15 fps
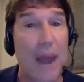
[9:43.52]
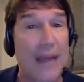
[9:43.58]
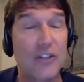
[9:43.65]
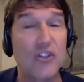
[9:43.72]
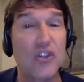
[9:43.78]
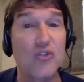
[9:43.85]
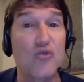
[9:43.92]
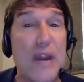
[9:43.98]
I
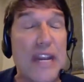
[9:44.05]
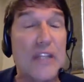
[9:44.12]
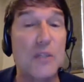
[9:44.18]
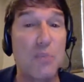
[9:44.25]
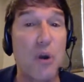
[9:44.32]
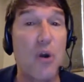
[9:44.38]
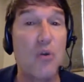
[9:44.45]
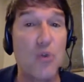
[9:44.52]
practice in
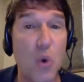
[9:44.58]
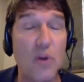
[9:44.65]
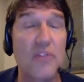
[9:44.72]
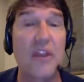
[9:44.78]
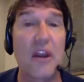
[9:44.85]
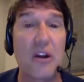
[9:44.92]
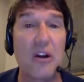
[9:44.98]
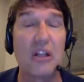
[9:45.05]

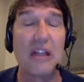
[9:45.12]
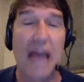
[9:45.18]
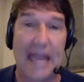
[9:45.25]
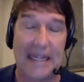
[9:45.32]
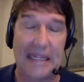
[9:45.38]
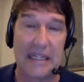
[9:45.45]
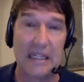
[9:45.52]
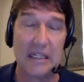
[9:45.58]
Greensboro, North
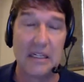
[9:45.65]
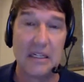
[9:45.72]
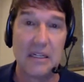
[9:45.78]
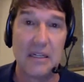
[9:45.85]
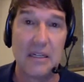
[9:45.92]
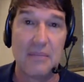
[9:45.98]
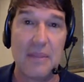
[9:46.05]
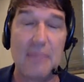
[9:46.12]

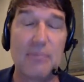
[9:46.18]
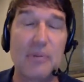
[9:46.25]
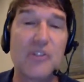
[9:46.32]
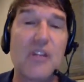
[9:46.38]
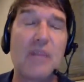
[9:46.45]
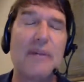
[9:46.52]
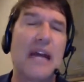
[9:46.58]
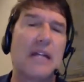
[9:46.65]
Carolina.
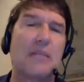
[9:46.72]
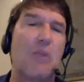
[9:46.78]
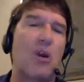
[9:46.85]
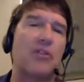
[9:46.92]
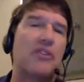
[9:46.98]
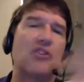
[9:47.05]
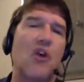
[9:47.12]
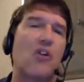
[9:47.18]
People said to
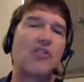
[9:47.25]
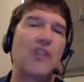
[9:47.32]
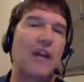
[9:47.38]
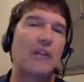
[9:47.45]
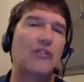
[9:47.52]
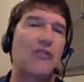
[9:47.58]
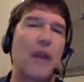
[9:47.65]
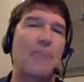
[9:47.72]
me, Dr. Mark,
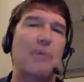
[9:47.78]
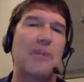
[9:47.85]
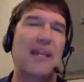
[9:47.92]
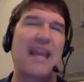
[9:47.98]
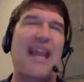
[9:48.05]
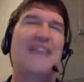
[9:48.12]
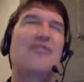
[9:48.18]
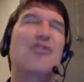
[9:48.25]
this all sounds
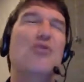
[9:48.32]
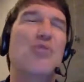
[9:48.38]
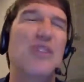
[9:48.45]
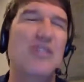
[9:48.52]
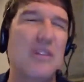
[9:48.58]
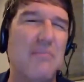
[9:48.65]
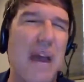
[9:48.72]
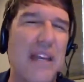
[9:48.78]
great, but you
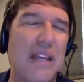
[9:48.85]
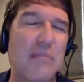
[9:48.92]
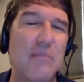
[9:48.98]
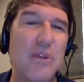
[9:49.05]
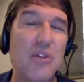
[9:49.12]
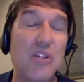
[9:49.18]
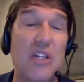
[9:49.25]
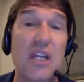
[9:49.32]
can't do this
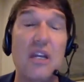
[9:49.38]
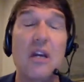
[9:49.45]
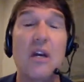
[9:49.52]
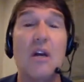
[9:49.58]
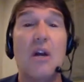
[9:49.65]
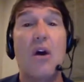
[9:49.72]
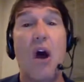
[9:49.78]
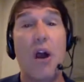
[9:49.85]
in my
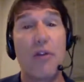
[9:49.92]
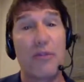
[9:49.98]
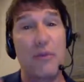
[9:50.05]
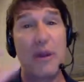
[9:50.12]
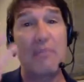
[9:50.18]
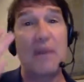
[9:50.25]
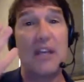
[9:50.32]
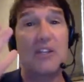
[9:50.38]
community.
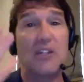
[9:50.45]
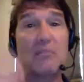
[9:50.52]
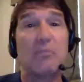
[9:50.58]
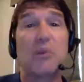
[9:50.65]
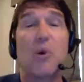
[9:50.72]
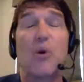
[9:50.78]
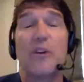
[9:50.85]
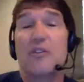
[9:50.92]
Our three
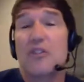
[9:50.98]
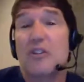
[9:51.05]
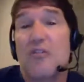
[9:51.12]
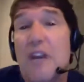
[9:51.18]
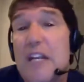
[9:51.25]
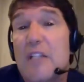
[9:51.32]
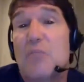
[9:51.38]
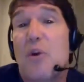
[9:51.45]
biggest
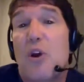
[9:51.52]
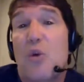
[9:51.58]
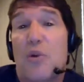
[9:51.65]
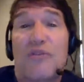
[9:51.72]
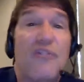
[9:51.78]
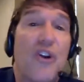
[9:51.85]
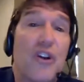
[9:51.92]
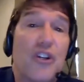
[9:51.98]
employers in
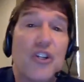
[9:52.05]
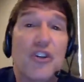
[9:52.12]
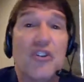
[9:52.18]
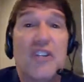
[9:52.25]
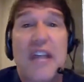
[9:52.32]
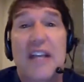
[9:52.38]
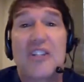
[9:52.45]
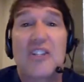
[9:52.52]
Greensboro were
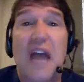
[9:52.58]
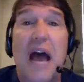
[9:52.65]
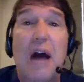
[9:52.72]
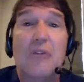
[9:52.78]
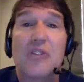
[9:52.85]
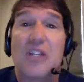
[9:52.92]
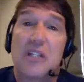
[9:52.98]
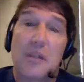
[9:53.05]
furniture,
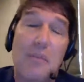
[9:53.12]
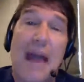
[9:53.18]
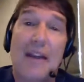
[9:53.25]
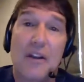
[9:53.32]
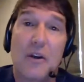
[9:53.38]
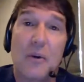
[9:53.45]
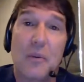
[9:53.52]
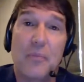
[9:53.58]
textiles,
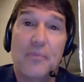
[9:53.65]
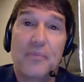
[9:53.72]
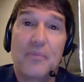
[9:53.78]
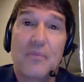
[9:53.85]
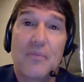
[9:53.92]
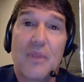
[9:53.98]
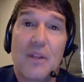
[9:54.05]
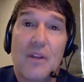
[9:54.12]
and
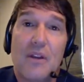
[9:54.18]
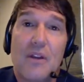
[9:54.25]
tobacco.